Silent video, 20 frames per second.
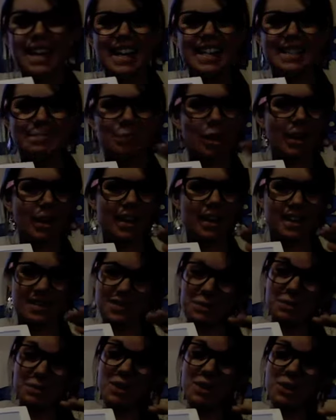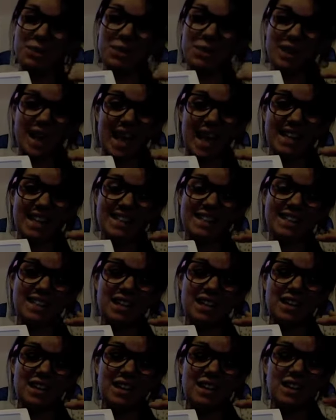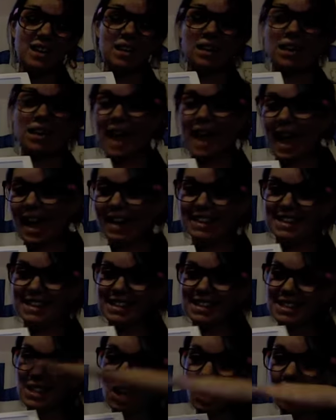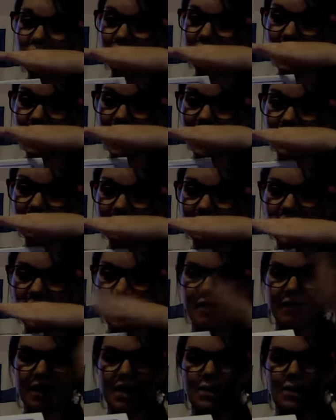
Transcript: it's probably going to have something to do with the x-axis of that graph,